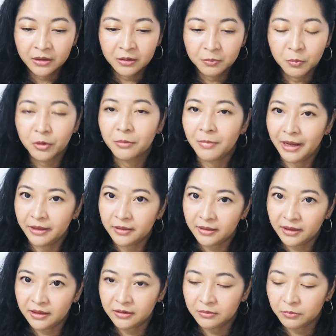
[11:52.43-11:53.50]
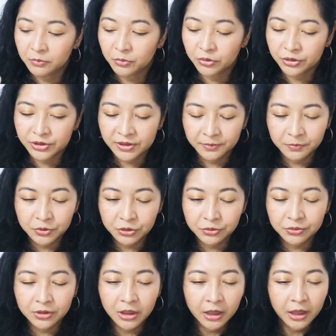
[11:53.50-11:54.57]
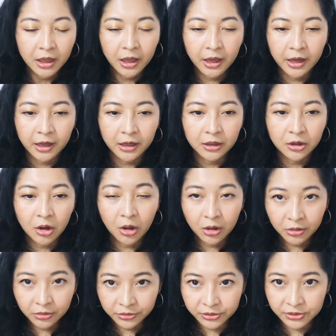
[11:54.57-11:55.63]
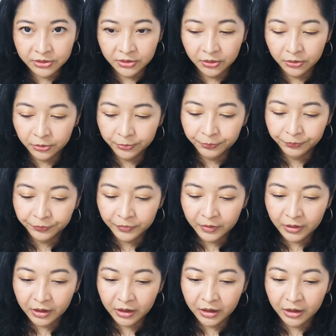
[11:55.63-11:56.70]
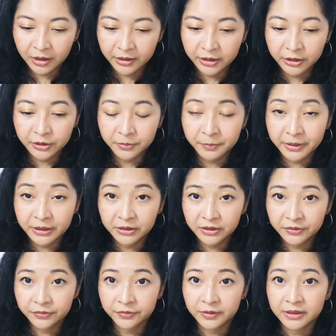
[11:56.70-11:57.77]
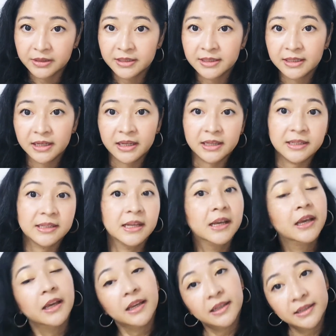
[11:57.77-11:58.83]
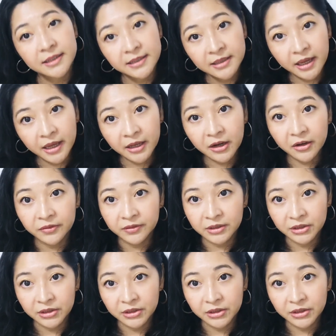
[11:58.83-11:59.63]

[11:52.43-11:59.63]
more my thing, more subdued. And also another big difference is, instead of the